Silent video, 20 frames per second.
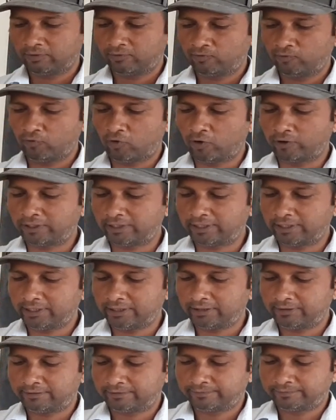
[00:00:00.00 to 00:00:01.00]

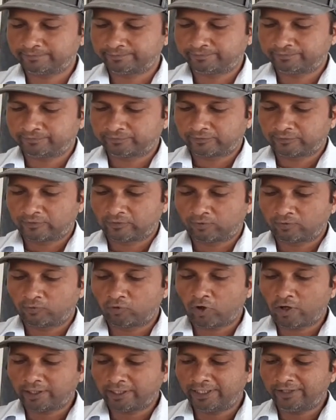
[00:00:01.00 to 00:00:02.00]
water.
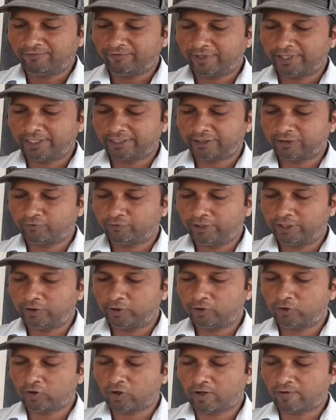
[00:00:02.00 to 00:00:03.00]
What inference will
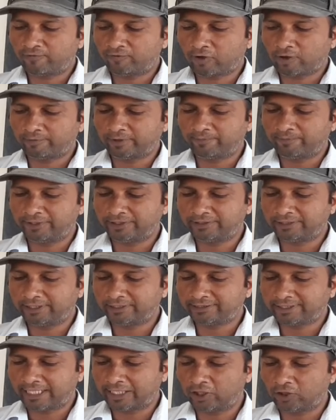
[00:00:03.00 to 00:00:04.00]
you draw from the
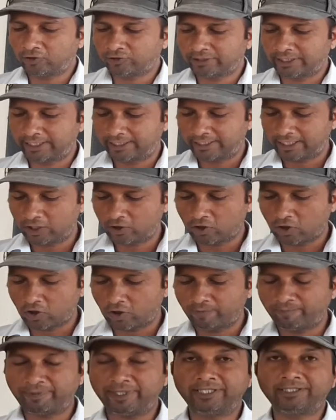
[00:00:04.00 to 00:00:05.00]
pictures alongside? Now
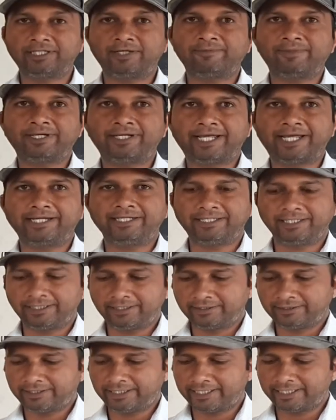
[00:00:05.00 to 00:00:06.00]
on page number
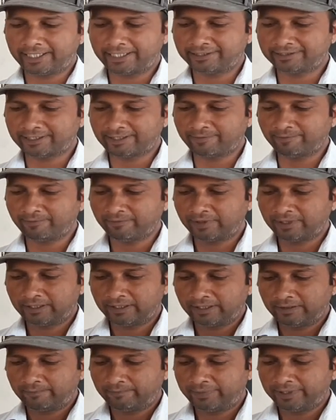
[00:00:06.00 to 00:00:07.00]
90, there are
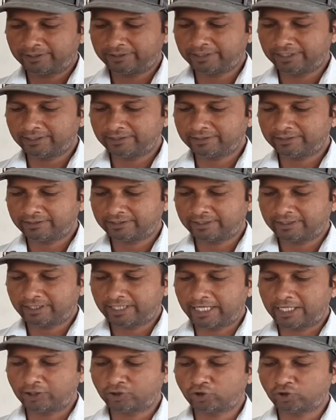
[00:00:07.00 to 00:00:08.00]
some pictures
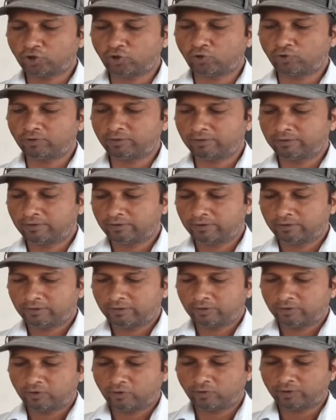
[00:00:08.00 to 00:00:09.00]
are shown.
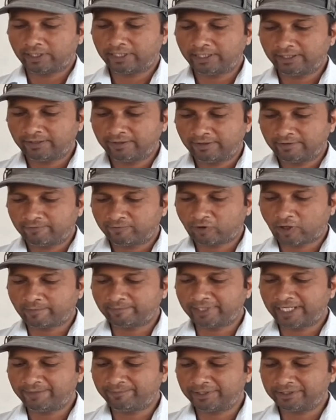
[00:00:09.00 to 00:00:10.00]
Okay,
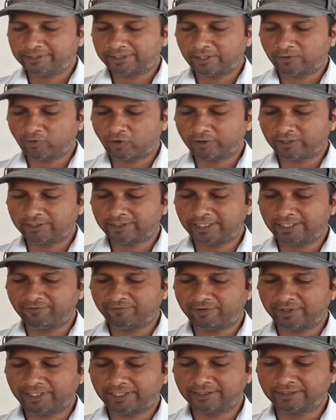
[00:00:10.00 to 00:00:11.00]
from that picture, what is
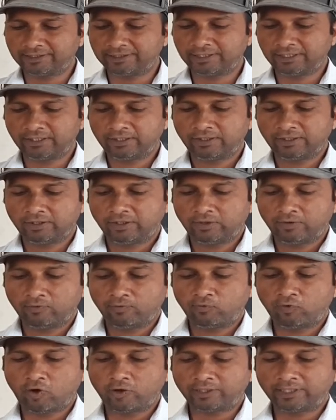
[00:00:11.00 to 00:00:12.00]
the inference?
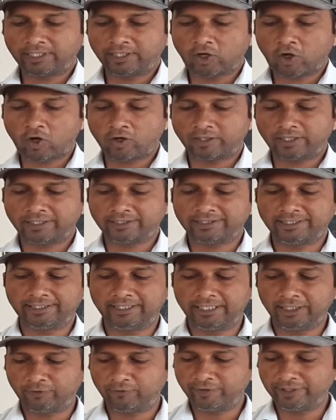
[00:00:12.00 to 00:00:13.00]
Water occurs
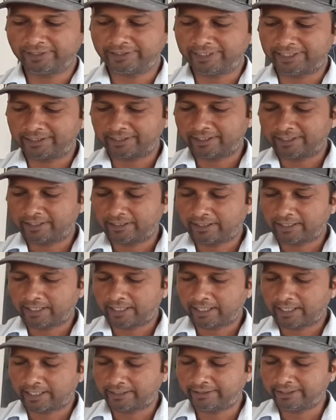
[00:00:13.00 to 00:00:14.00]
in liquid state
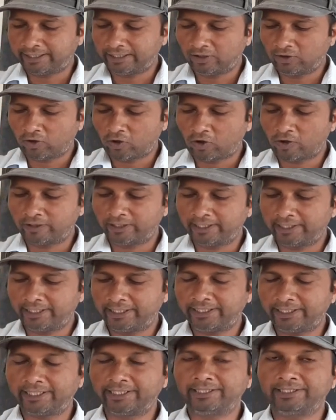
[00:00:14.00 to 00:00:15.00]
under
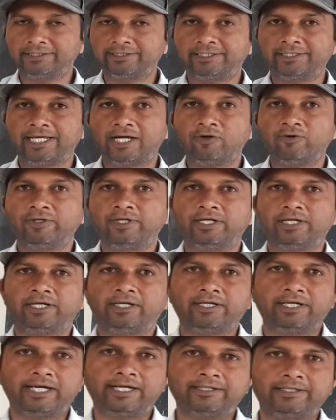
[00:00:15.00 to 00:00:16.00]
ordinary condition.
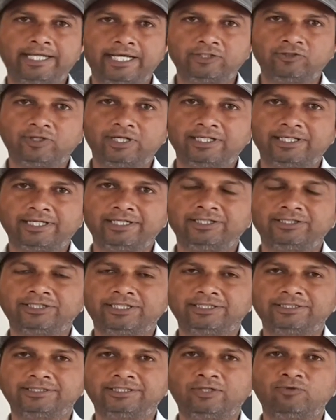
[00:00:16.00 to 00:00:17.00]
Now at natural
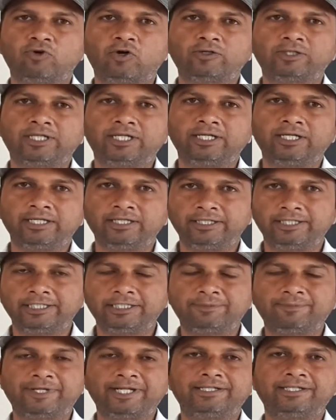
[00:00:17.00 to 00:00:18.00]
conditions, the water
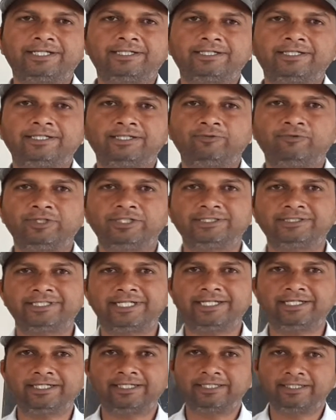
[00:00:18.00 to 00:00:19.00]
is present in which
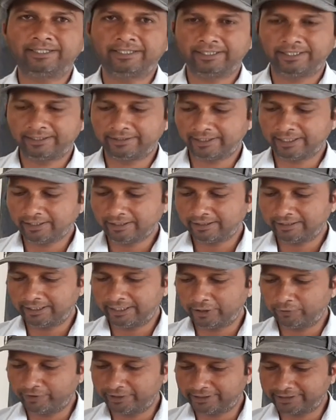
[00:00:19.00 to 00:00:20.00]
state? In the
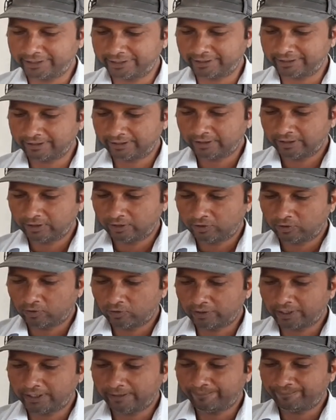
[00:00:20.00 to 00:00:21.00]
liquid state.
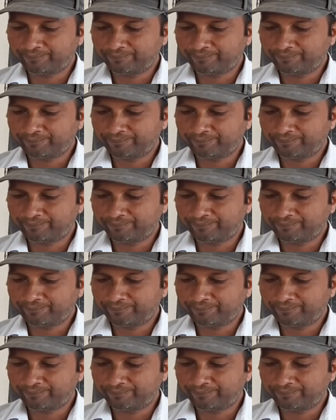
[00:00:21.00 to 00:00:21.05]
Okay.